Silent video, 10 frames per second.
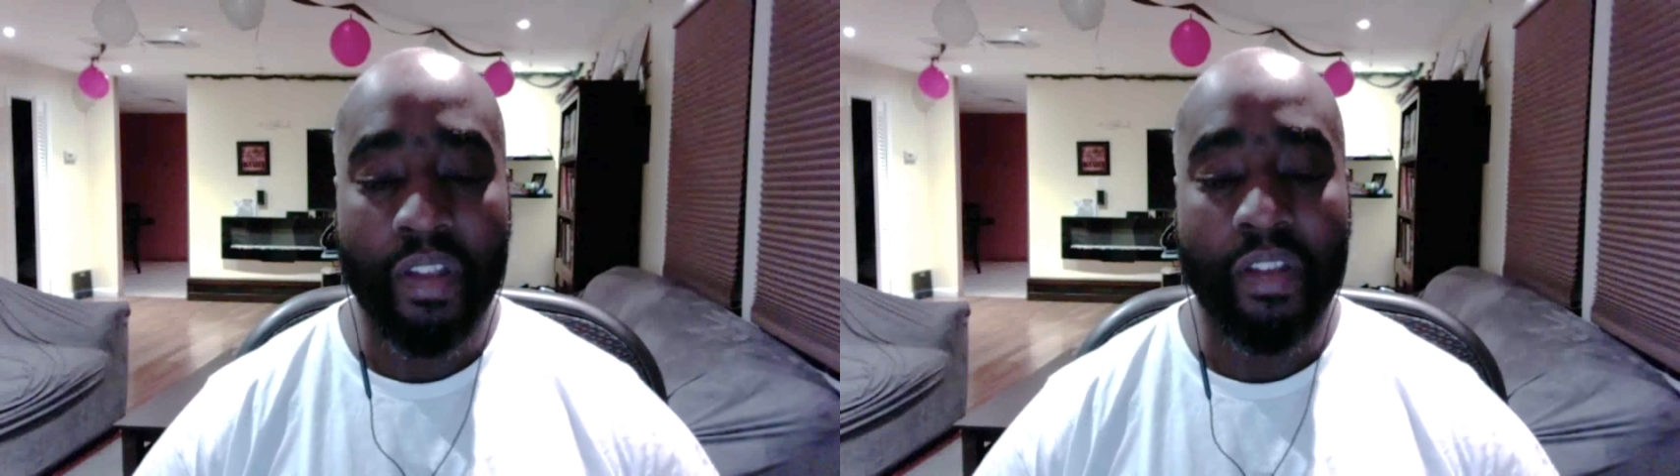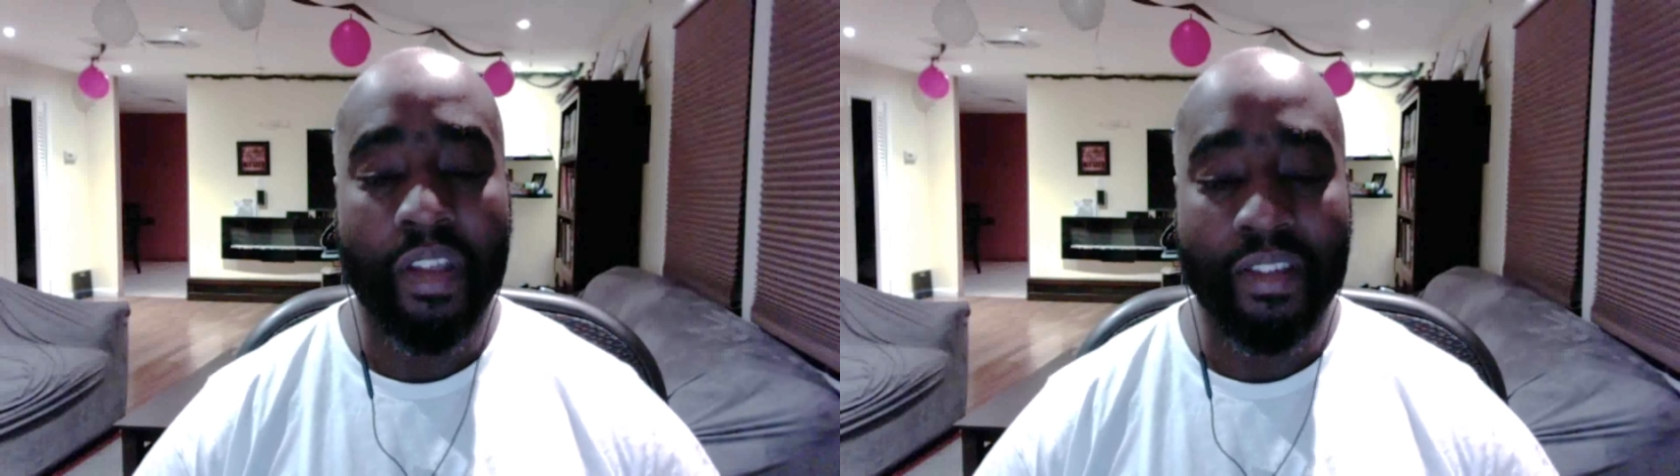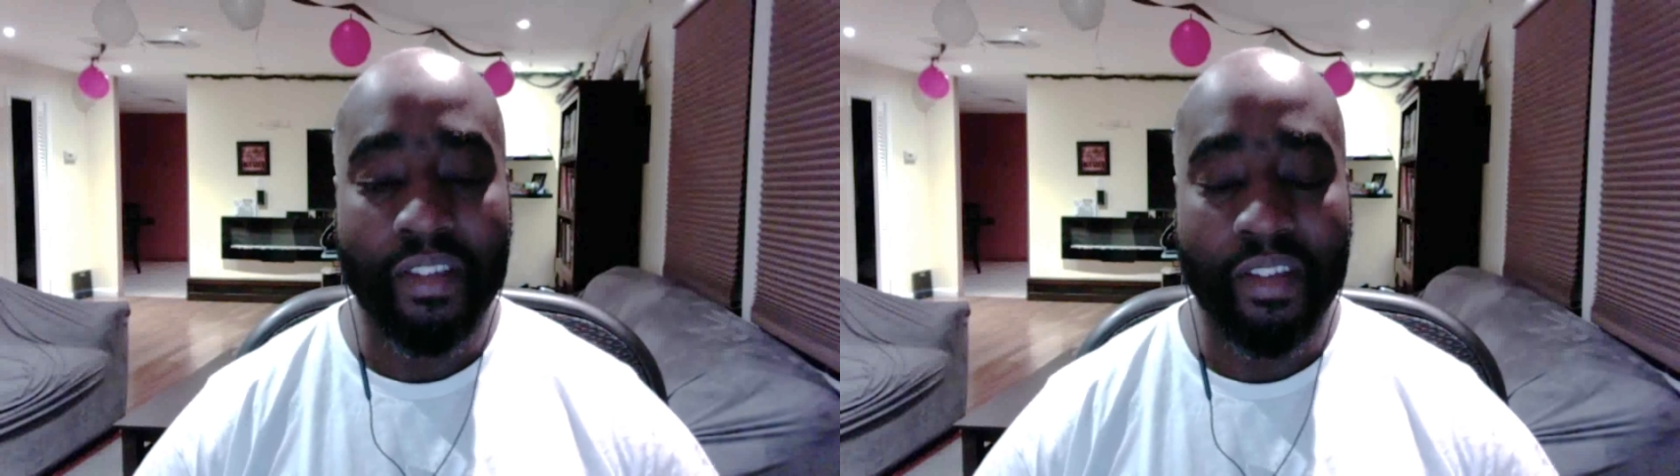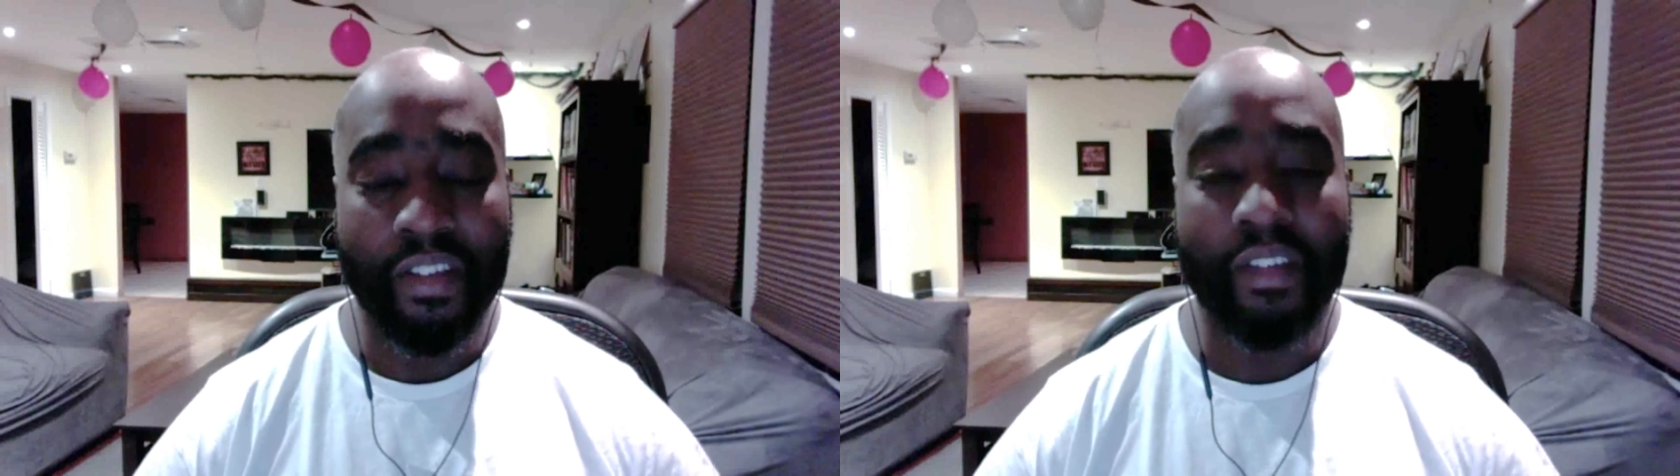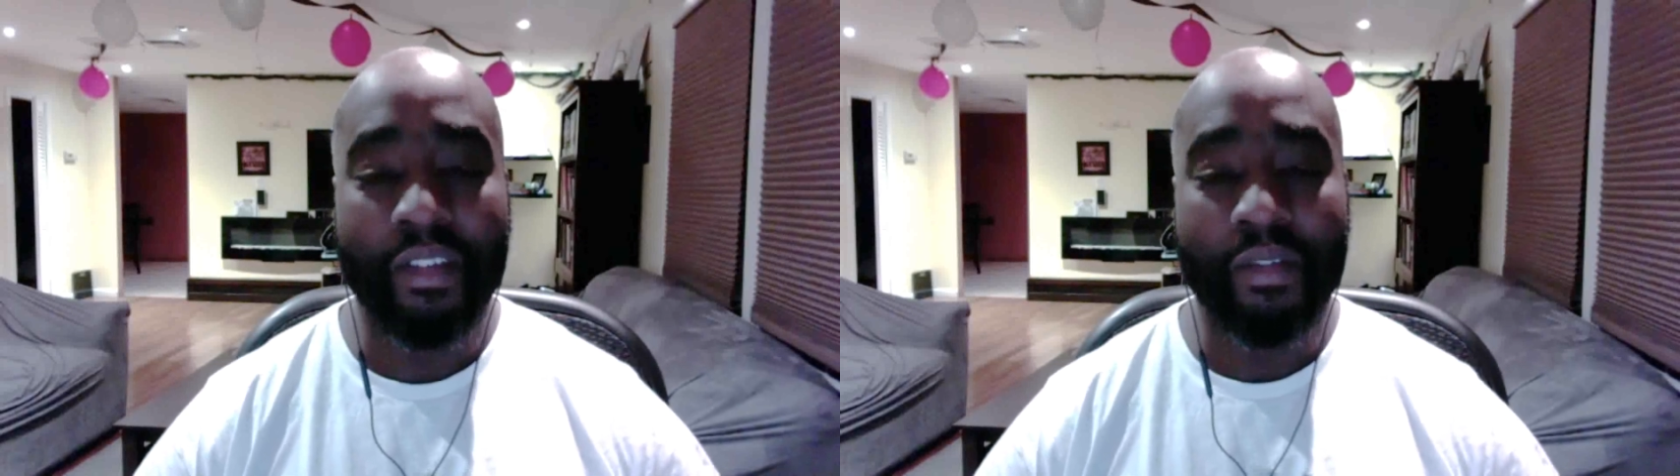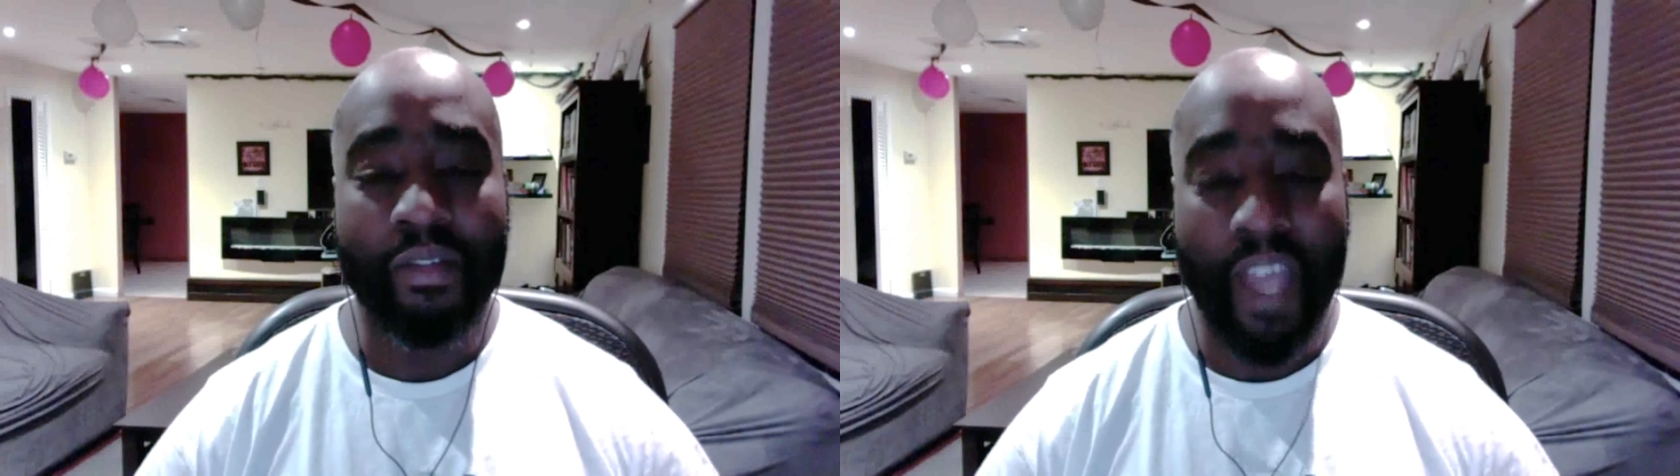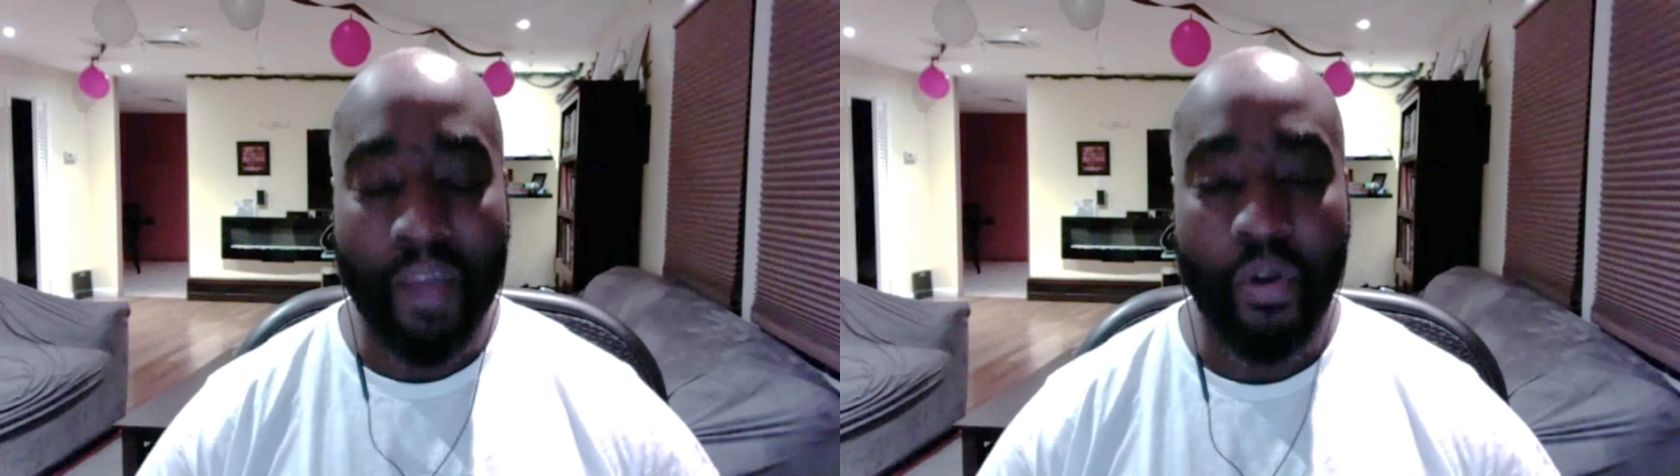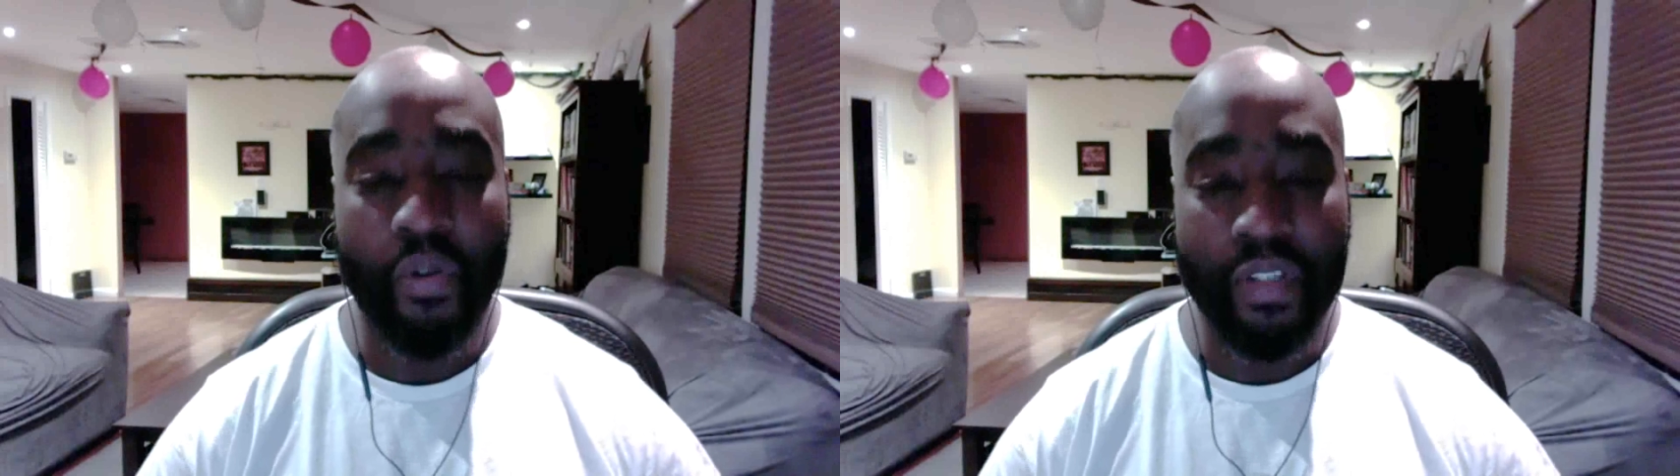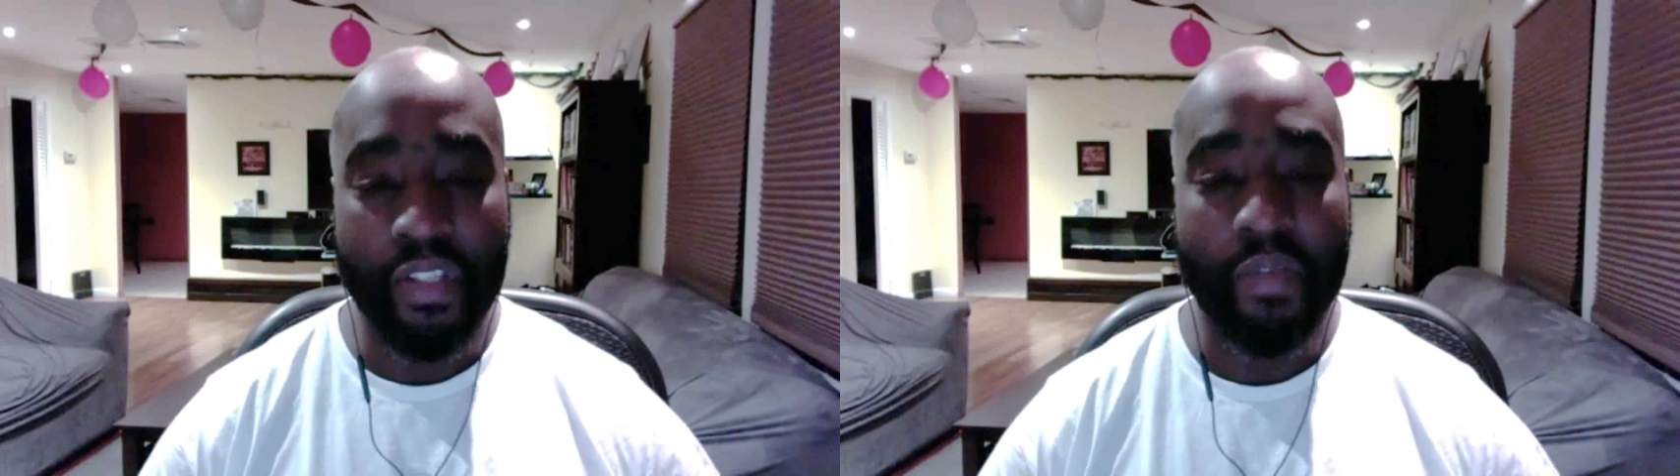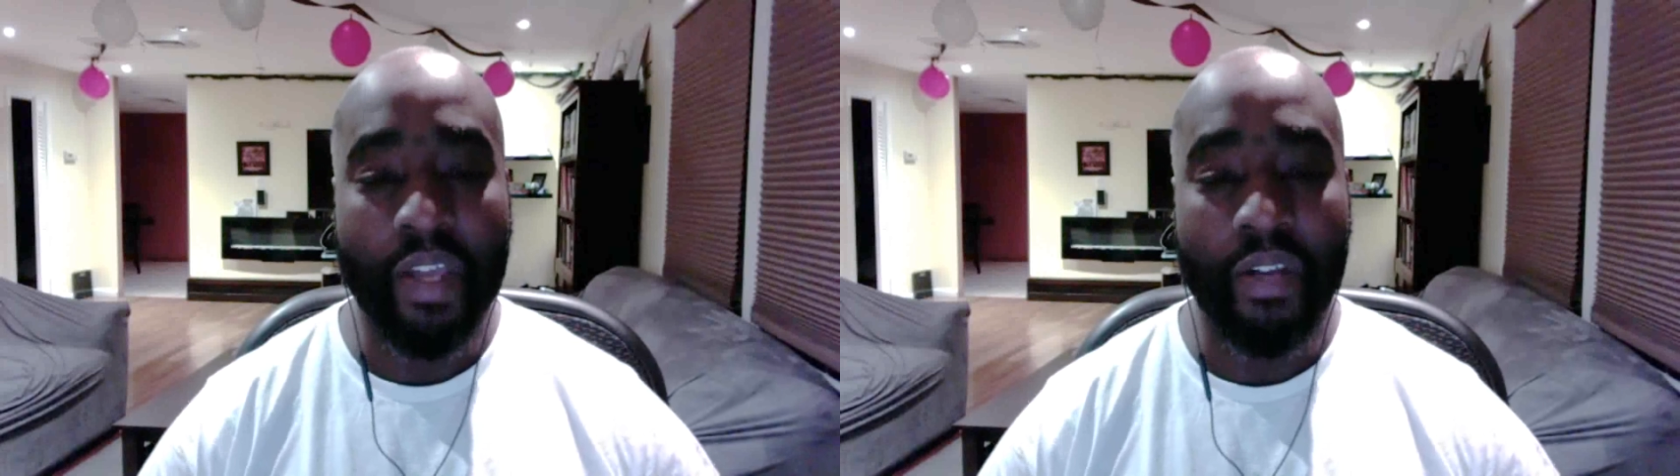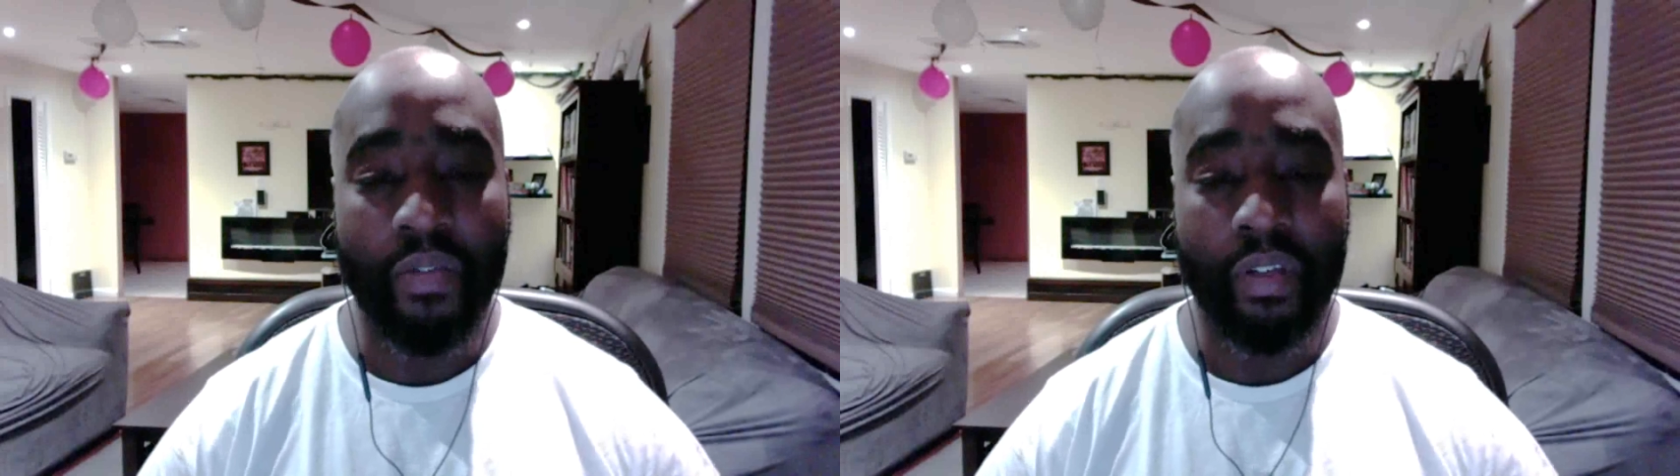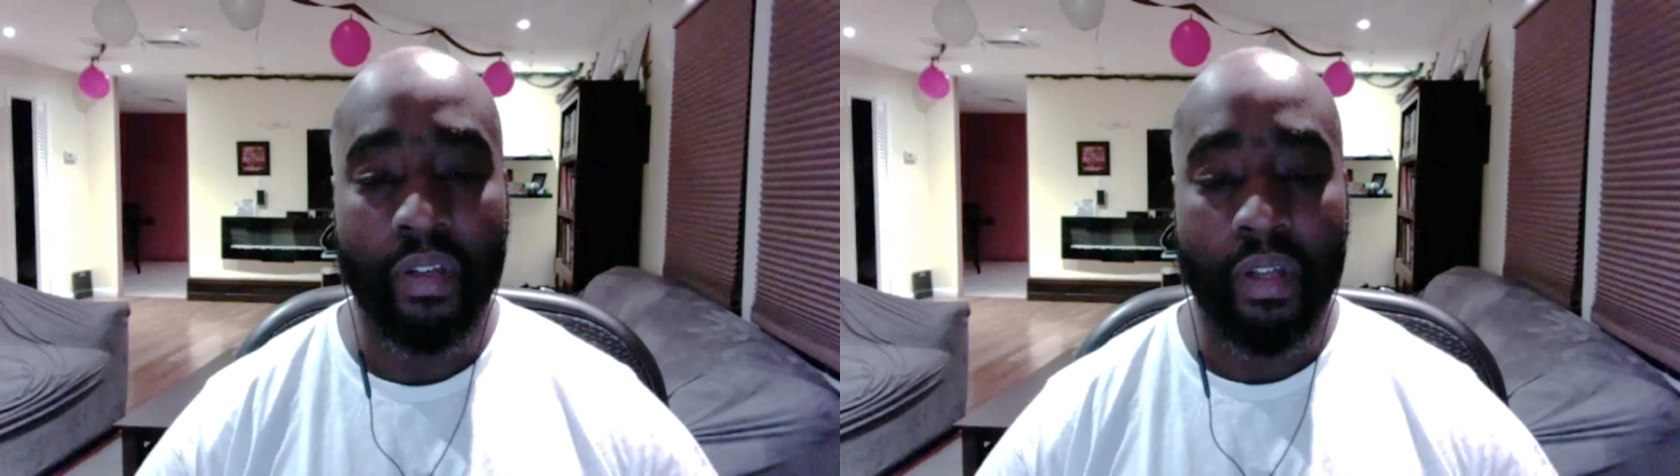It's to that person's benefit.